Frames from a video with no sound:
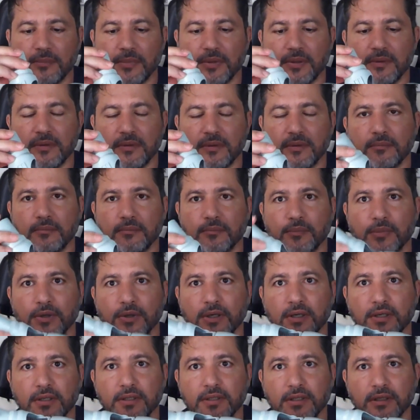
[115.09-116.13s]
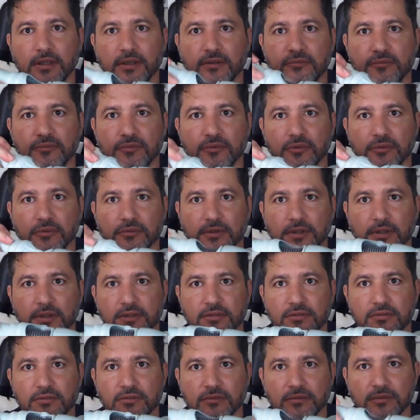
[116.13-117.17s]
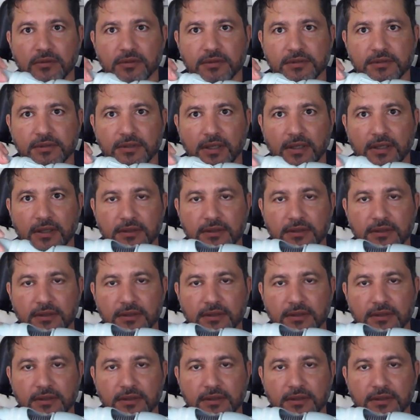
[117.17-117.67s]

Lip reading: up, but it rotates to the